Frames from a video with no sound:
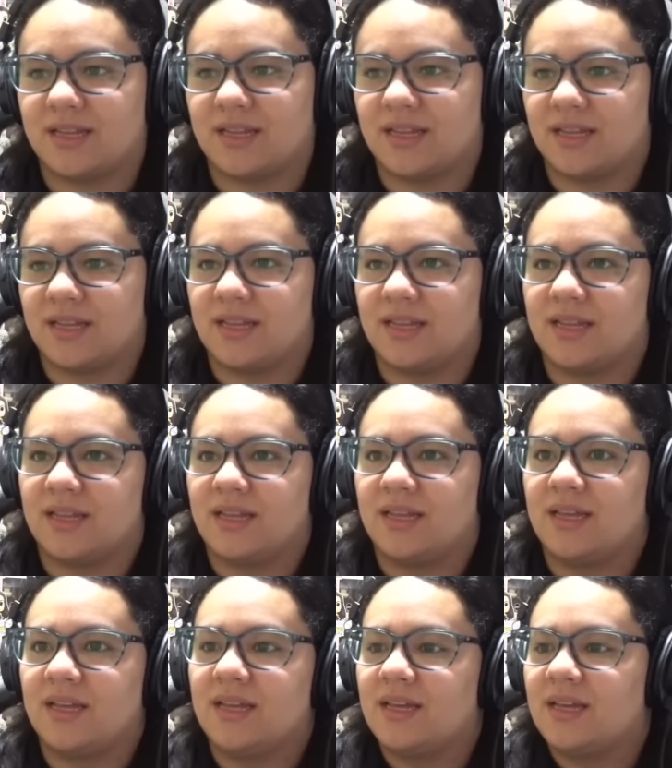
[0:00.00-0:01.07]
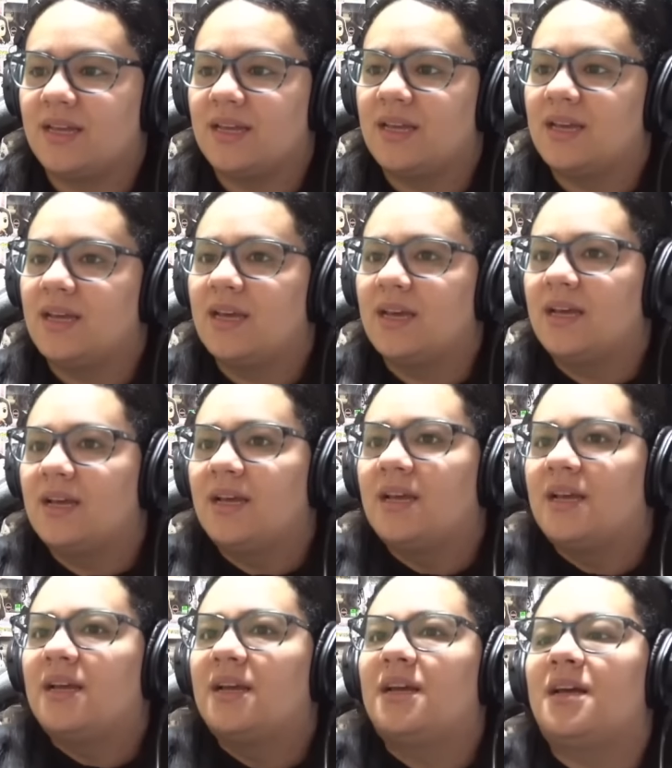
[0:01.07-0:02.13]
Who cares? It's over.
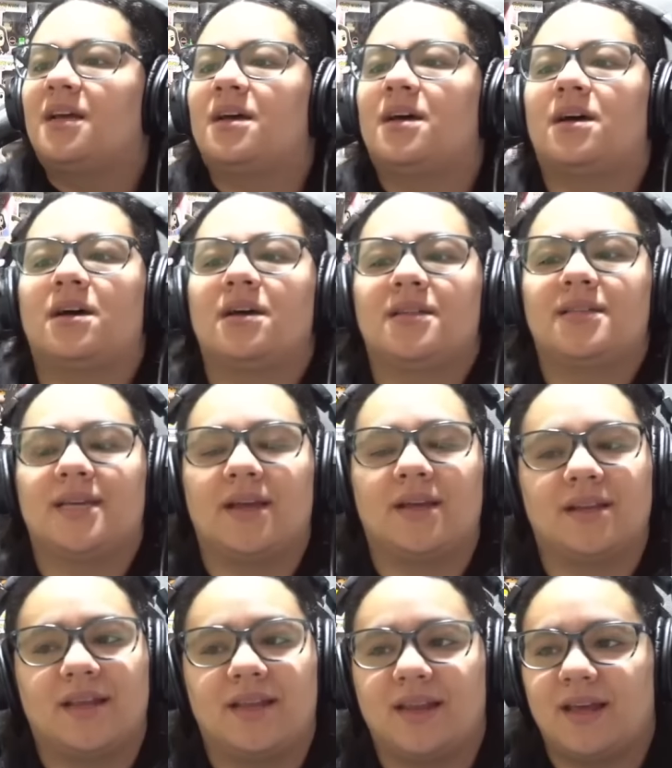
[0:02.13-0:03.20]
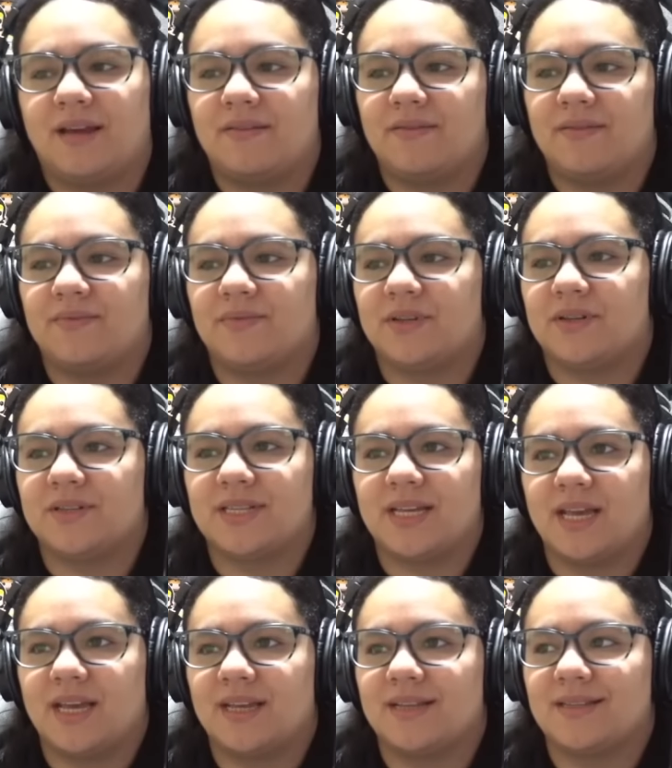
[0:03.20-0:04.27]
then and never don't say
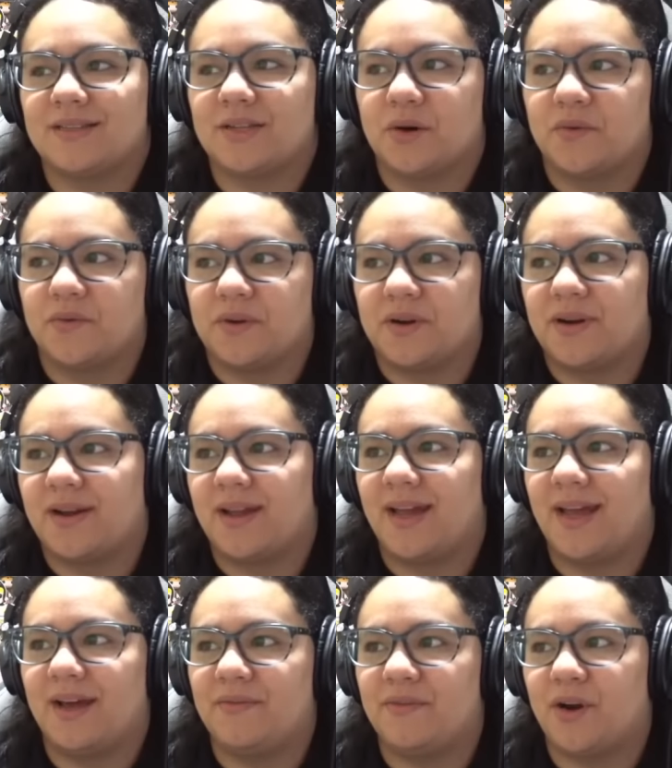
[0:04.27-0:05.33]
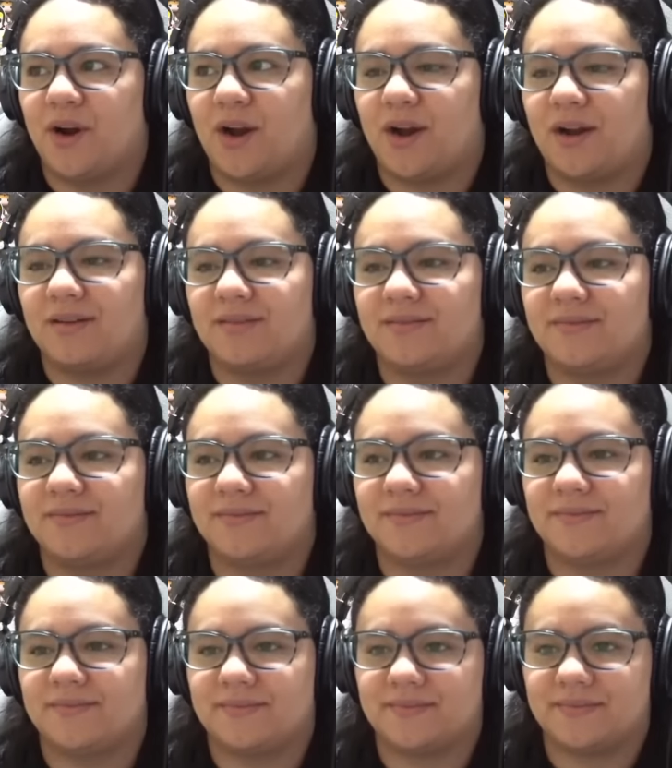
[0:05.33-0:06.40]
it's over ever. Weird
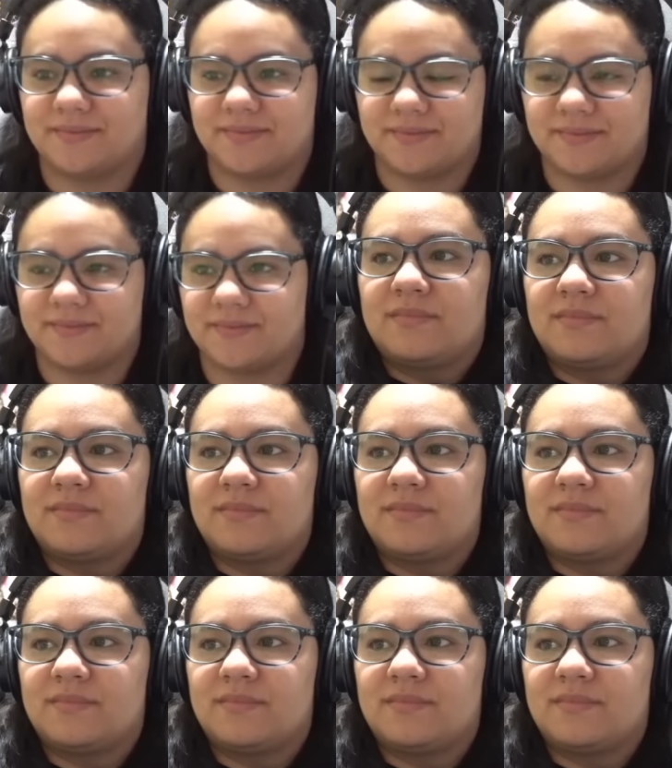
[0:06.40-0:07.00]
and it's just